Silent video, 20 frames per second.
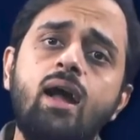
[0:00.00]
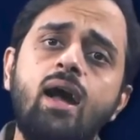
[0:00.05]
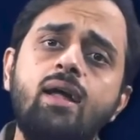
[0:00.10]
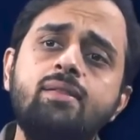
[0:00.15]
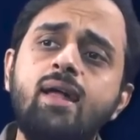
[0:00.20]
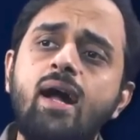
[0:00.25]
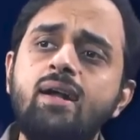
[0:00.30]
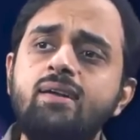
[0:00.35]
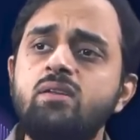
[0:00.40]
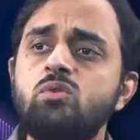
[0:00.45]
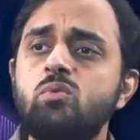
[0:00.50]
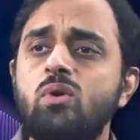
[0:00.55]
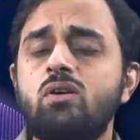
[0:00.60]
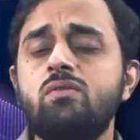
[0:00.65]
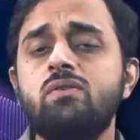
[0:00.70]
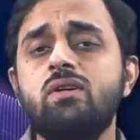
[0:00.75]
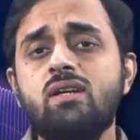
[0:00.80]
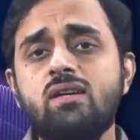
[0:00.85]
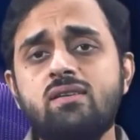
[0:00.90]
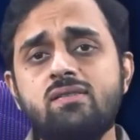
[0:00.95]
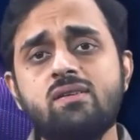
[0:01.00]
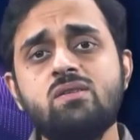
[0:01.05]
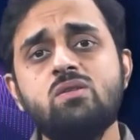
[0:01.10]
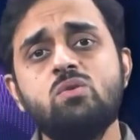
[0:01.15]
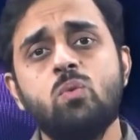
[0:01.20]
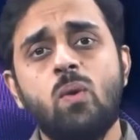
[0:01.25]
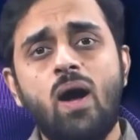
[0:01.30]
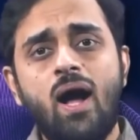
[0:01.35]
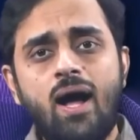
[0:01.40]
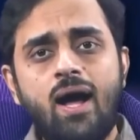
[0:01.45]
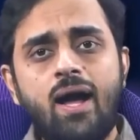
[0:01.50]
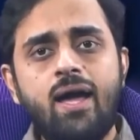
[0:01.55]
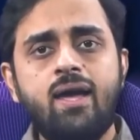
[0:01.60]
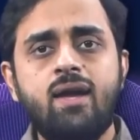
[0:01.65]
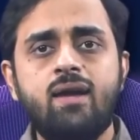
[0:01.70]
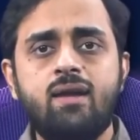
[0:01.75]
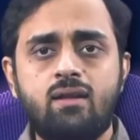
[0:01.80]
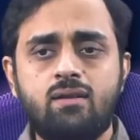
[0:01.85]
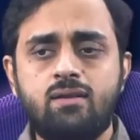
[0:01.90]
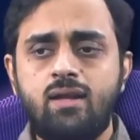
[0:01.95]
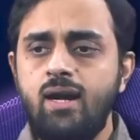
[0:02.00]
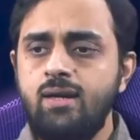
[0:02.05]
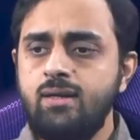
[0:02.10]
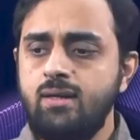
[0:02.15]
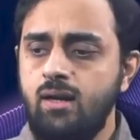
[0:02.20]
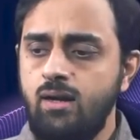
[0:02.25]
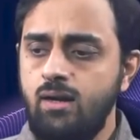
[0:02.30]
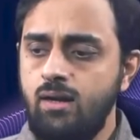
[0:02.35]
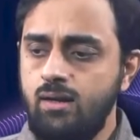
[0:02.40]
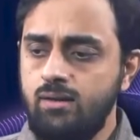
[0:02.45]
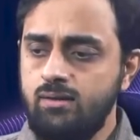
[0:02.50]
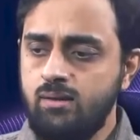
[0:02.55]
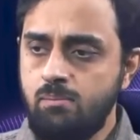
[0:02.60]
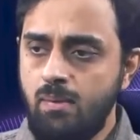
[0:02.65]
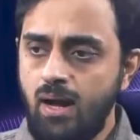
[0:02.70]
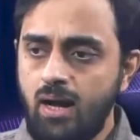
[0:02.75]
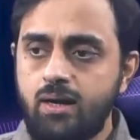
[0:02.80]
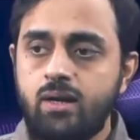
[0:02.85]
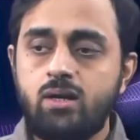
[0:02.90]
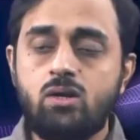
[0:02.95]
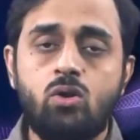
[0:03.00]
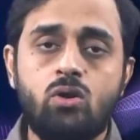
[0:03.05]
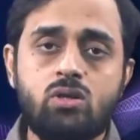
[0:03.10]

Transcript: And that is one of the reasons why that uh, the market